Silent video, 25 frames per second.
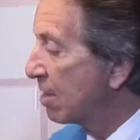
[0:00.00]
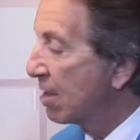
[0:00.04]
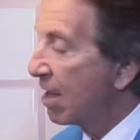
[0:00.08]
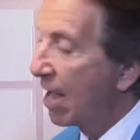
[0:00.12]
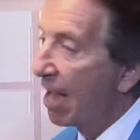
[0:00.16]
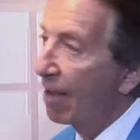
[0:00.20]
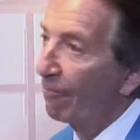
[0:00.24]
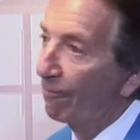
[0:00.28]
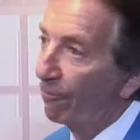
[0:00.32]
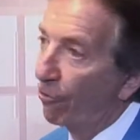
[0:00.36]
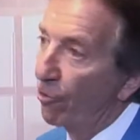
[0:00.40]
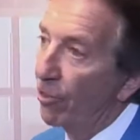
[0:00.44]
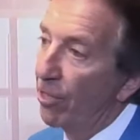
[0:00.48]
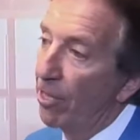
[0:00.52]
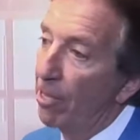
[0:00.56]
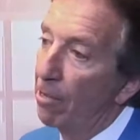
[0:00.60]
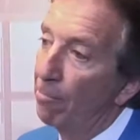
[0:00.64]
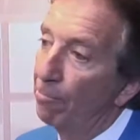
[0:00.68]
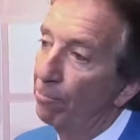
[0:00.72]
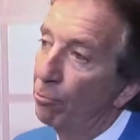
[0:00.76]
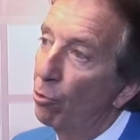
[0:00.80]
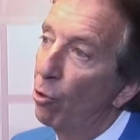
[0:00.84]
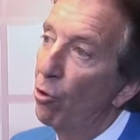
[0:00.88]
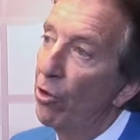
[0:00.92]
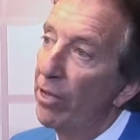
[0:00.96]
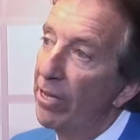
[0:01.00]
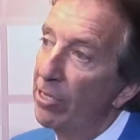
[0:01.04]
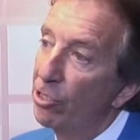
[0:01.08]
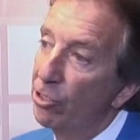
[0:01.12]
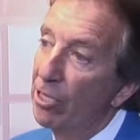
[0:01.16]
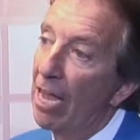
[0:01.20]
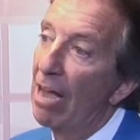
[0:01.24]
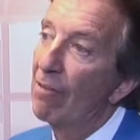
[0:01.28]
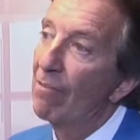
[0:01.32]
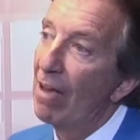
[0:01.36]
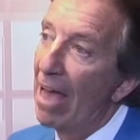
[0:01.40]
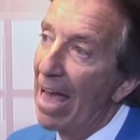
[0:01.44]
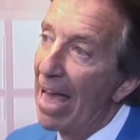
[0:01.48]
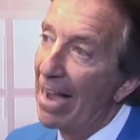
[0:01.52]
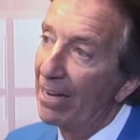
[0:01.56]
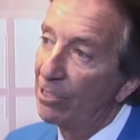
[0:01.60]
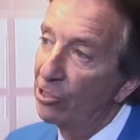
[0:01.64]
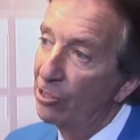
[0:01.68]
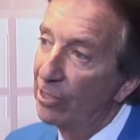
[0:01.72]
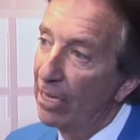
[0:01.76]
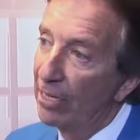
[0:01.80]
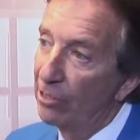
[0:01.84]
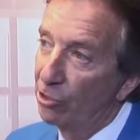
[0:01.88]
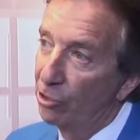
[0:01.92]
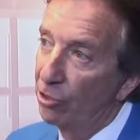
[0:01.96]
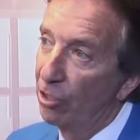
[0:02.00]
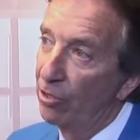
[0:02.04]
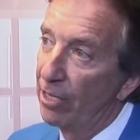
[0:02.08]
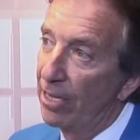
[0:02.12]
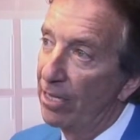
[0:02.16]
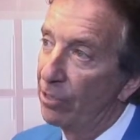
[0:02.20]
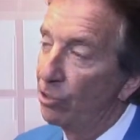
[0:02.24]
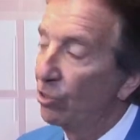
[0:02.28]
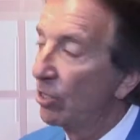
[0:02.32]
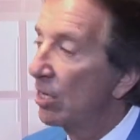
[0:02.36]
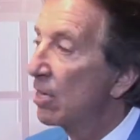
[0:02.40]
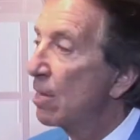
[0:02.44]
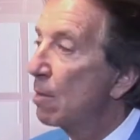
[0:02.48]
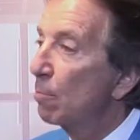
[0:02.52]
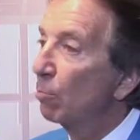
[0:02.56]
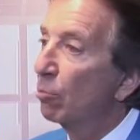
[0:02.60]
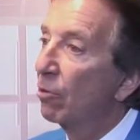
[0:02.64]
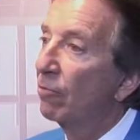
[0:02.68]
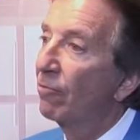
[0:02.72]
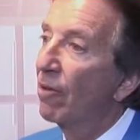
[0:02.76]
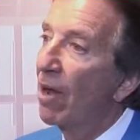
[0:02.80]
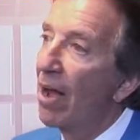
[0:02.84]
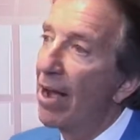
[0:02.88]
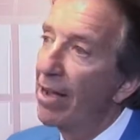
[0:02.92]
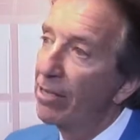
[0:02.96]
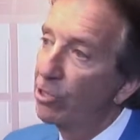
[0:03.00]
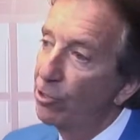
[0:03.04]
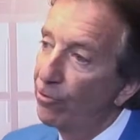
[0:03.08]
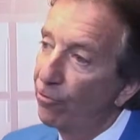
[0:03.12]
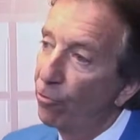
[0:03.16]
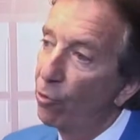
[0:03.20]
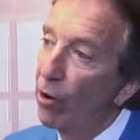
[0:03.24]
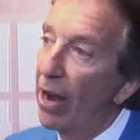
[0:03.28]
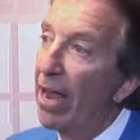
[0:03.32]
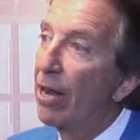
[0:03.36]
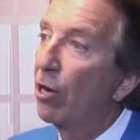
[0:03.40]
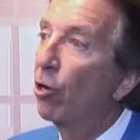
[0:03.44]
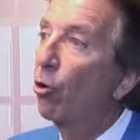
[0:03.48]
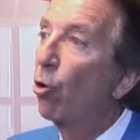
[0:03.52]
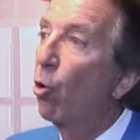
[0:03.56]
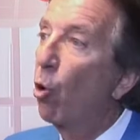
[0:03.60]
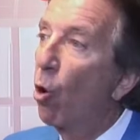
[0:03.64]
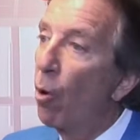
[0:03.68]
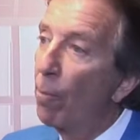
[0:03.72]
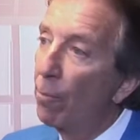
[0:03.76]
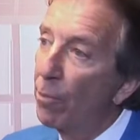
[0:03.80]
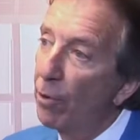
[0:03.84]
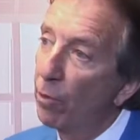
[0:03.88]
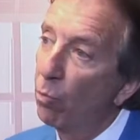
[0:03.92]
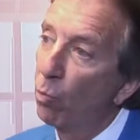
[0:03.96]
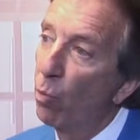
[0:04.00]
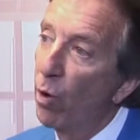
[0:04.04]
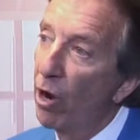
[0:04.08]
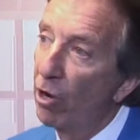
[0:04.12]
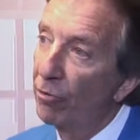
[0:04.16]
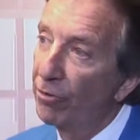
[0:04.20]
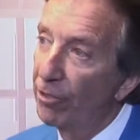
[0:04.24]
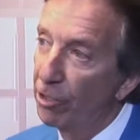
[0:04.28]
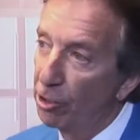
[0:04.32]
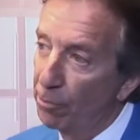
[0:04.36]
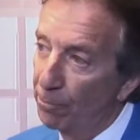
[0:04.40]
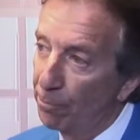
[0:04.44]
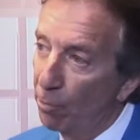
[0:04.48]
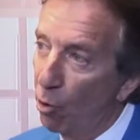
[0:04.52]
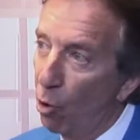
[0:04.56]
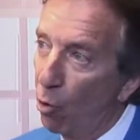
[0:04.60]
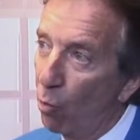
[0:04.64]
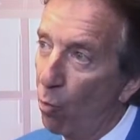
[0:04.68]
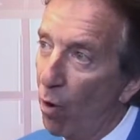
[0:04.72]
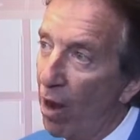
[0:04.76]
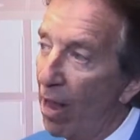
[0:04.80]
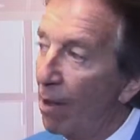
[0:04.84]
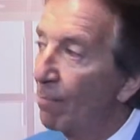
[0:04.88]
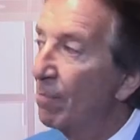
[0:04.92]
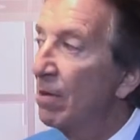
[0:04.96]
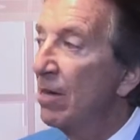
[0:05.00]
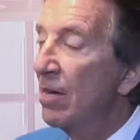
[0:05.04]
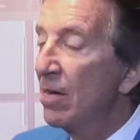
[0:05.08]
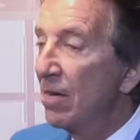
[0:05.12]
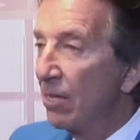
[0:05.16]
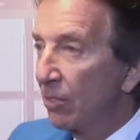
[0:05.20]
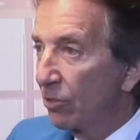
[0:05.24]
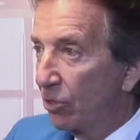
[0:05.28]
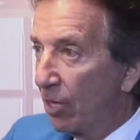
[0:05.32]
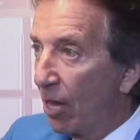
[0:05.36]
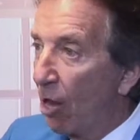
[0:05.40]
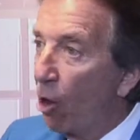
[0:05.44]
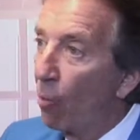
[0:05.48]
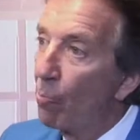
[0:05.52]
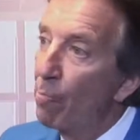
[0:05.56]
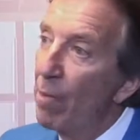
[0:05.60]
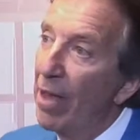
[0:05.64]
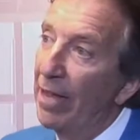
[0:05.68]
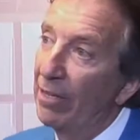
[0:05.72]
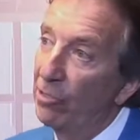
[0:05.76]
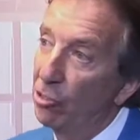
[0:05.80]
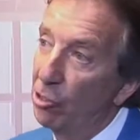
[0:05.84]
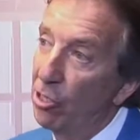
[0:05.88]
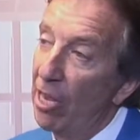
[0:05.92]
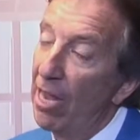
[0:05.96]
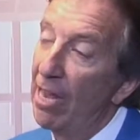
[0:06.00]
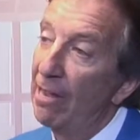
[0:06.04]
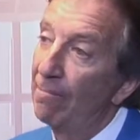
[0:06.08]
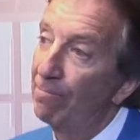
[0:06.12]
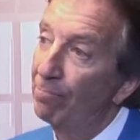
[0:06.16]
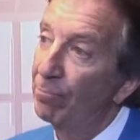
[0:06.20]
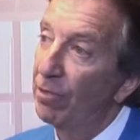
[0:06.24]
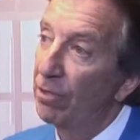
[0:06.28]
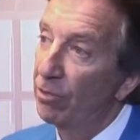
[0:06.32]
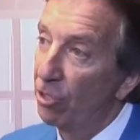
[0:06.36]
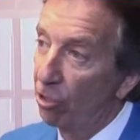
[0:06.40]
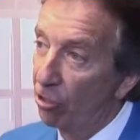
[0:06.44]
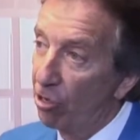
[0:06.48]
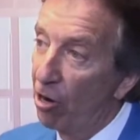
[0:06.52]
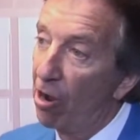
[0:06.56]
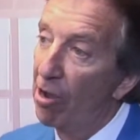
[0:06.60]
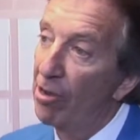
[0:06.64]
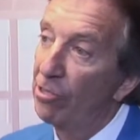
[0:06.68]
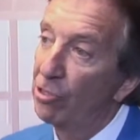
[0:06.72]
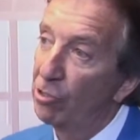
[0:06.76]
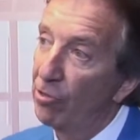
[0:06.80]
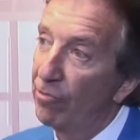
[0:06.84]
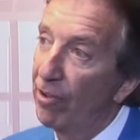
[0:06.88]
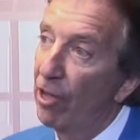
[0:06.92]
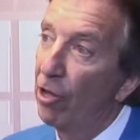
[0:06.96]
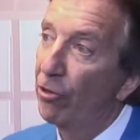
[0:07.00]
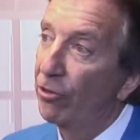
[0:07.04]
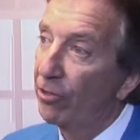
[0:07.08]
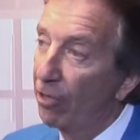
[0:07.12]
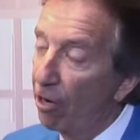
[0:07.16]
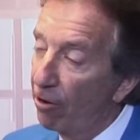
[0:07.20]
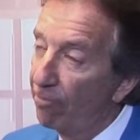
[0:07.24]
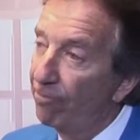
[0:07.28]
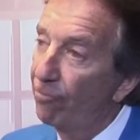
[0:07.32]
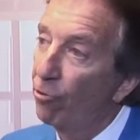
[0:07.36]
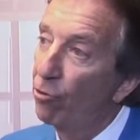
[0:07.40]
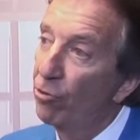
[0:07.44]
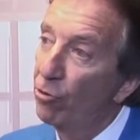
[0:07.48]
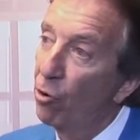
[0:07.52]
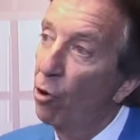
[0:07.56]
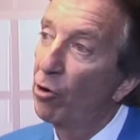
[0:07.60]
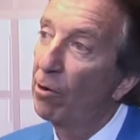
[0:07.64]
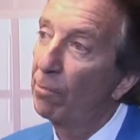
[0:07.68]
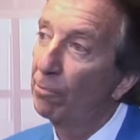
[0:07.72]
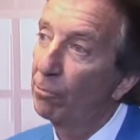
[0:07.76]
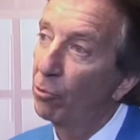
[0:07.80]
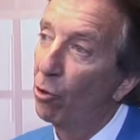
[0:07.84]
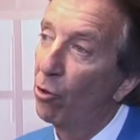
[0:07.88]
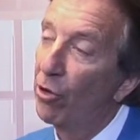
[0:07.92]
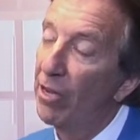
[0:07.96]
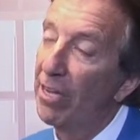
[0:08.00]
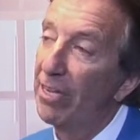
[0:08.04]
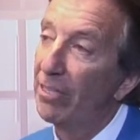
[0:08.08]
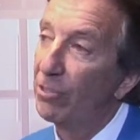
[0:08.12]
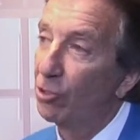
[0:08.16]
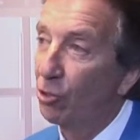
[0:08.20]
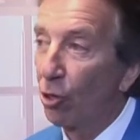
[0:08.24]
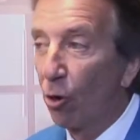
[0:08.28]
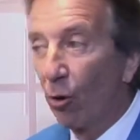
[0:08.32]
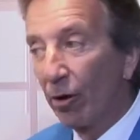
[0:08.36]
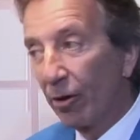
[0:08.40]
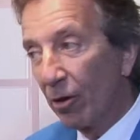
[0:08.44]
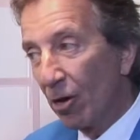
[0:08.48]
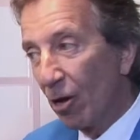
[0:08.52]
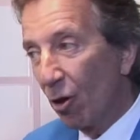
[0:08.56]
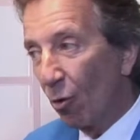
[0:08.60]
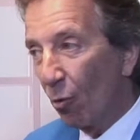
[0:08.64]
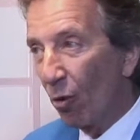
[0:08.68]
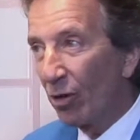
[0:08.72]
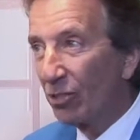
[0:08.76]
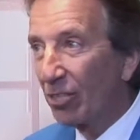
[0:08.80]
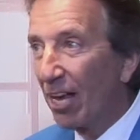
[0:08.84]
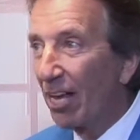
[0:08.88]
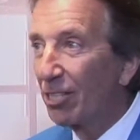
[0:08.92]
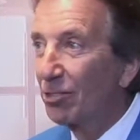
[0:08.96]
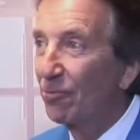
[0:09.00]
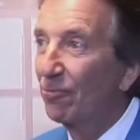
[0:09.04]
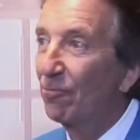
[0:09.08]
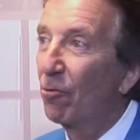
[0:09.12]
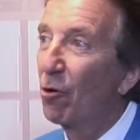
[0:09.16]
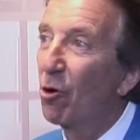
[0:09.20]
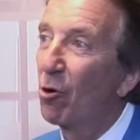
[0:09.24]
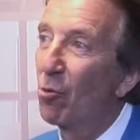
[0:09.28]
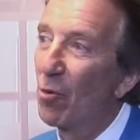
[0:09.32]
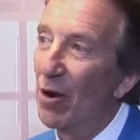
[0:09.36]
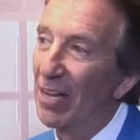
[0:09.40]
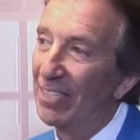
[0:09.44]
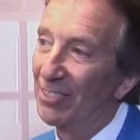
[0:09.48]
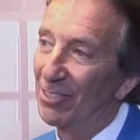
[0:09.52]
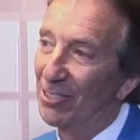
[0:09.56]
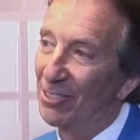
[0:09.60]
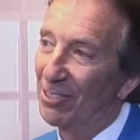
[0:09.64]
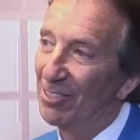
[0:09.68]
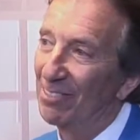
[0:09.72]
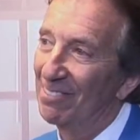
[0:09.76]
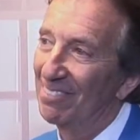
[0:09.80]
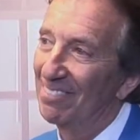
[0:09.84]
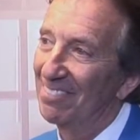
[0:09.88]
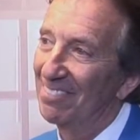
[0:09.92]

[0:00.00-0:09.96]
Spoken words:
And for the employees to have access to this provides for a corporate wellness program to help maintain the cost of healthcare for their own employees. So we say it's 4 wins.